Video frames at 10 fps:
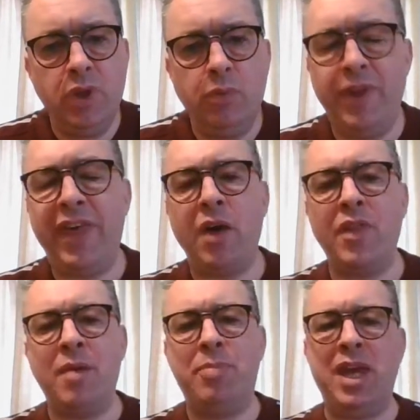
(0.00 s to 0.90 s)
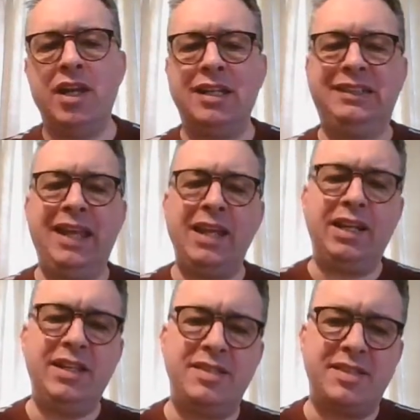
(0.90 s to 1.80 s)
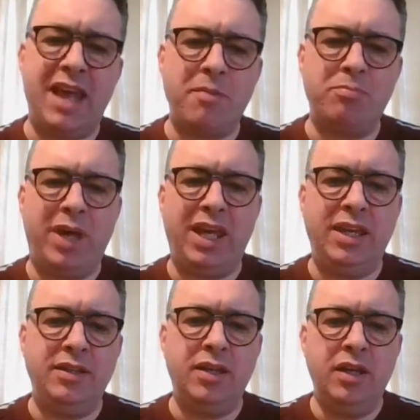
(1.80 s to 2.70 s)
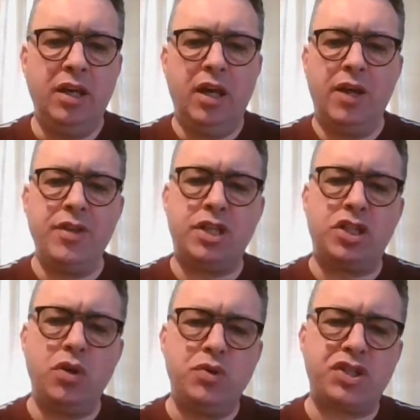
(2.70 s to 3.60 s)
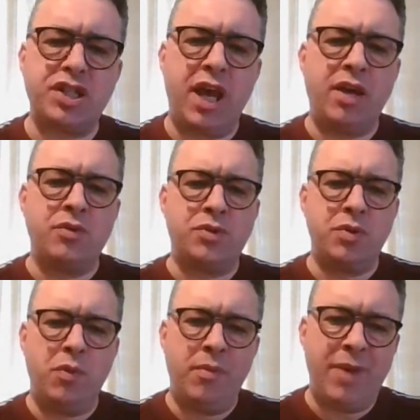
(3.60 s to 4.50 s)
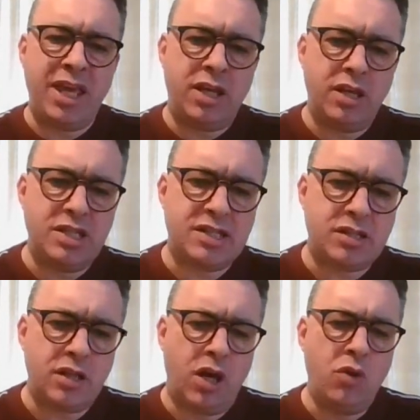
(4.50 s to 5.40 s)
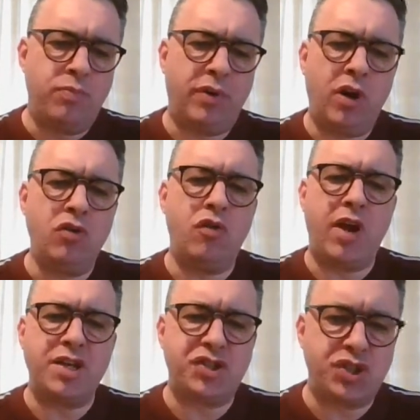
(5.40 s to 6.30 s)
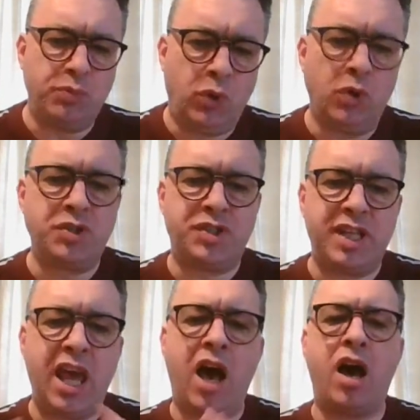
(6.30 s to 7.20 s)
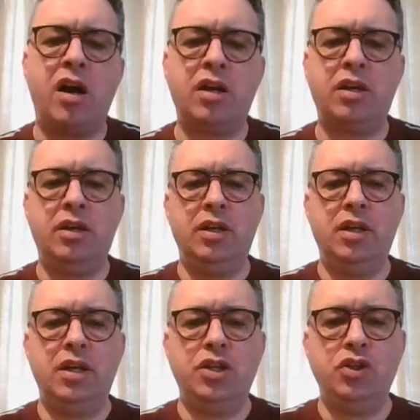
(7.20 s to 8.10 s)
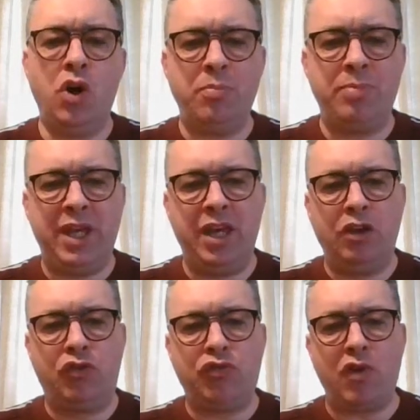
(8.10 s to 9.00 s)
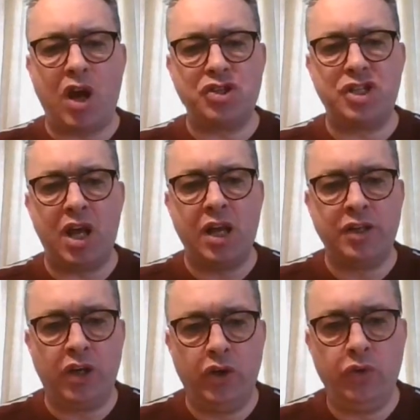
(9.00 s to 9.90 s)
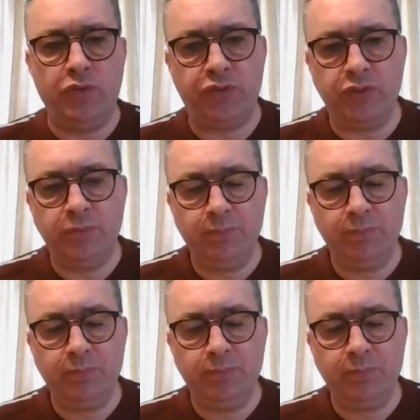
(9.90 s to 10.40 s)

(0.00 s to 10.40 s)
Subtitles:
without there being a deadly stampede and the two snails that were making slow progress towards the ark not being crushed under hoof?